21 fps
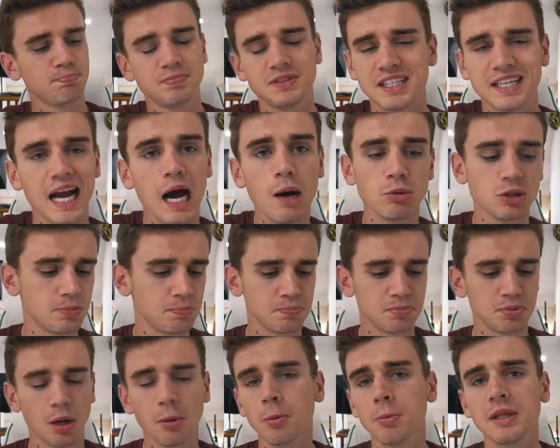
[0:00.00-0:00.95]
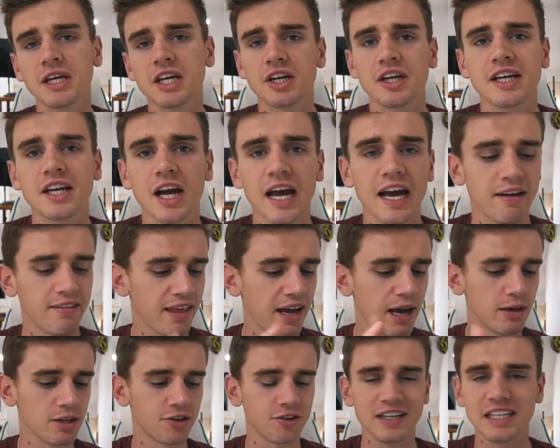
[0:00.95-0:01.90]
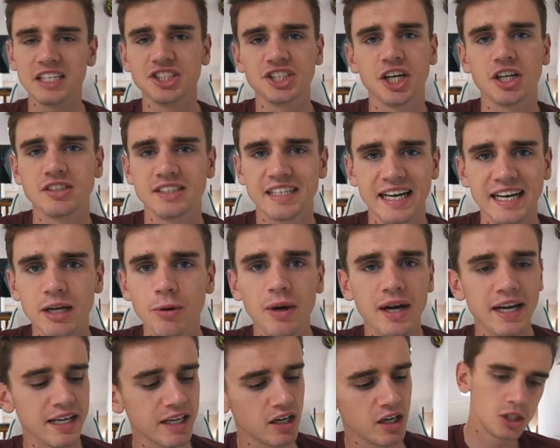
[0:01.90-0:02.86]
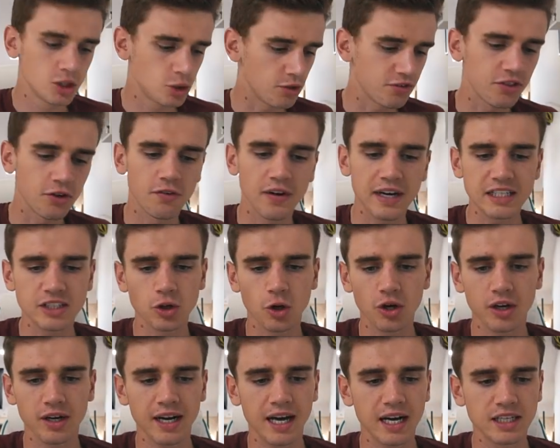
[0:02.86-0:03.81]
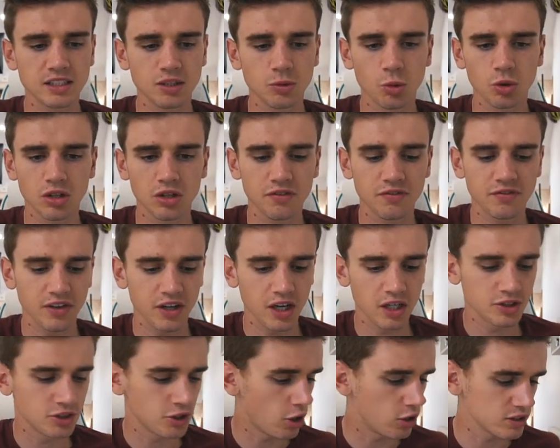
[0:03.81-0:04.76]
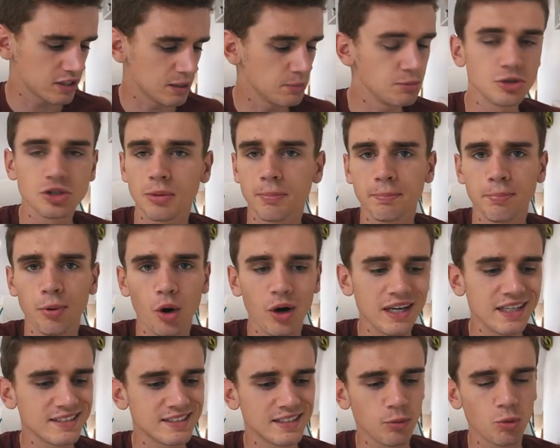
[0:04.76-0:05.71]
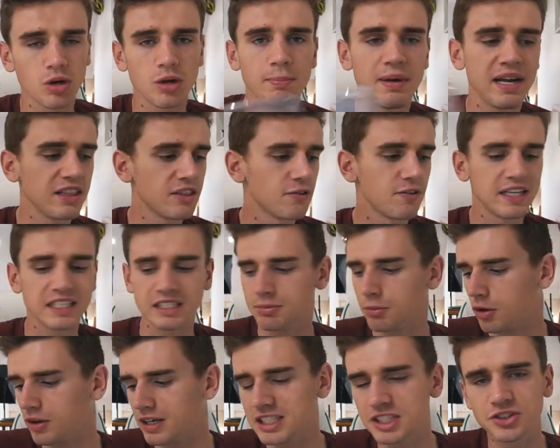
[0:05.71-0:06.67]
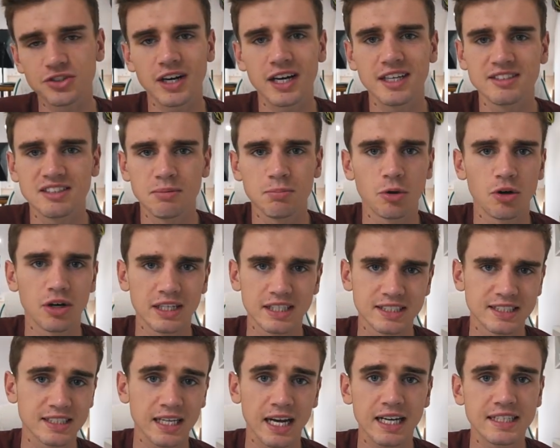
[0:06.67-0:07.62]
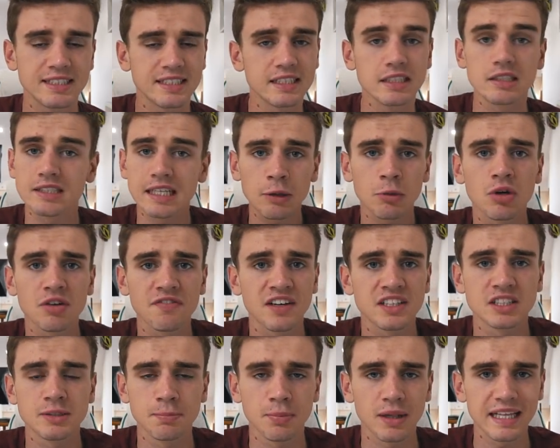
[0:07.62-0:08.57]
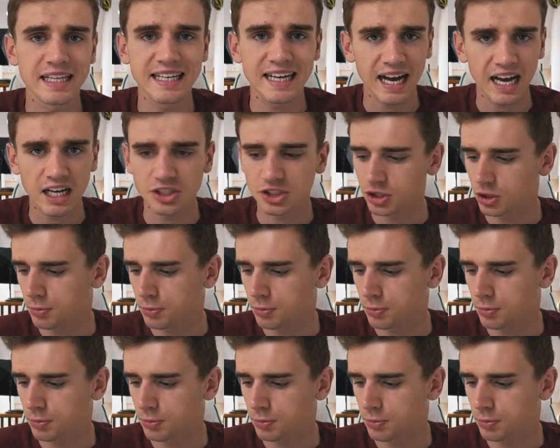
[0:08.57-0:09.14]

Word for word: Sagan was probably going to get that green jersey anyway. So if the race organiser would have docked him some points, it would have made the race more interesting, more exciting, because he would have had to play catch